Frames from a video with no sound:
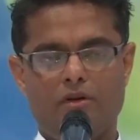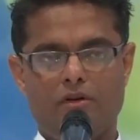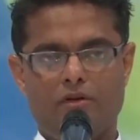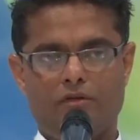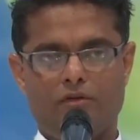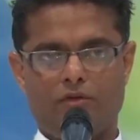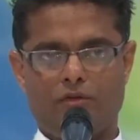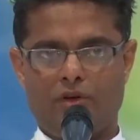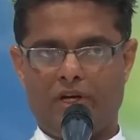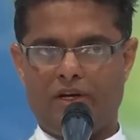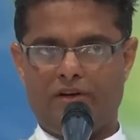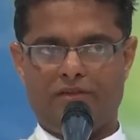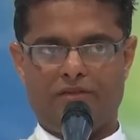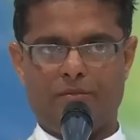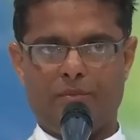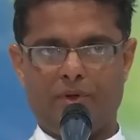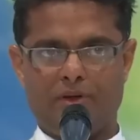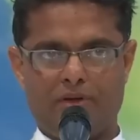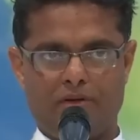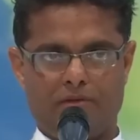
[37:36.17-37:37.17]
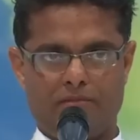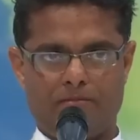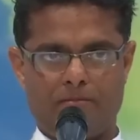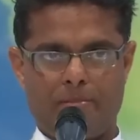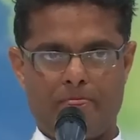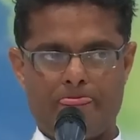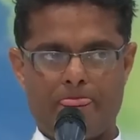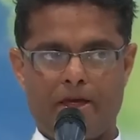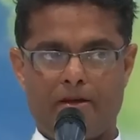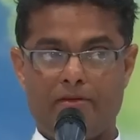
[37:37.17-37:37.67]
So let's begin.
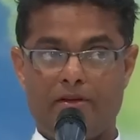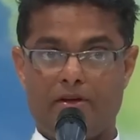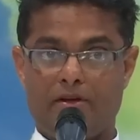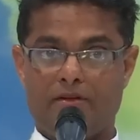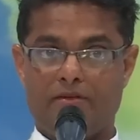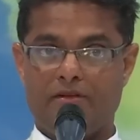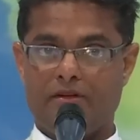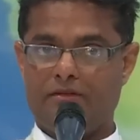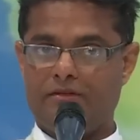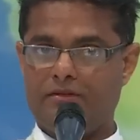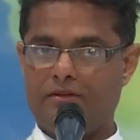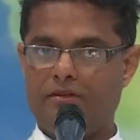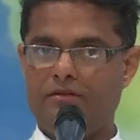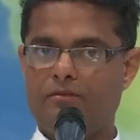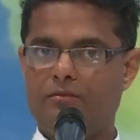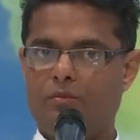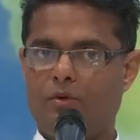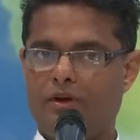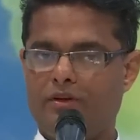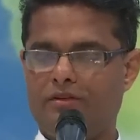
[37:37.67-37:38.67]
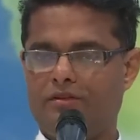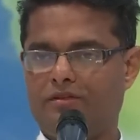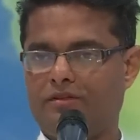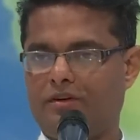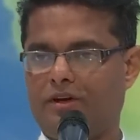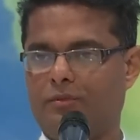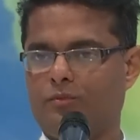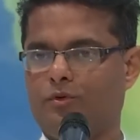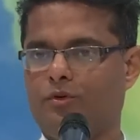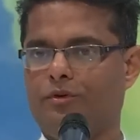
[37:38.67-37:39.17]
There are 16 points
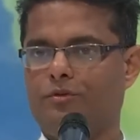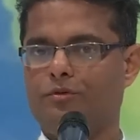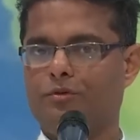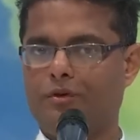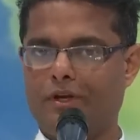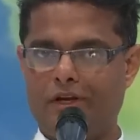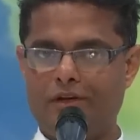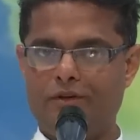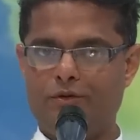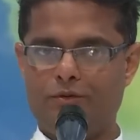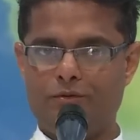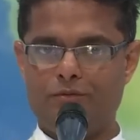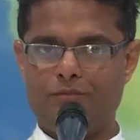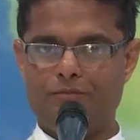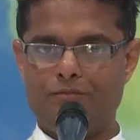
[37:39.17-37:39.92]
I am going to tell you.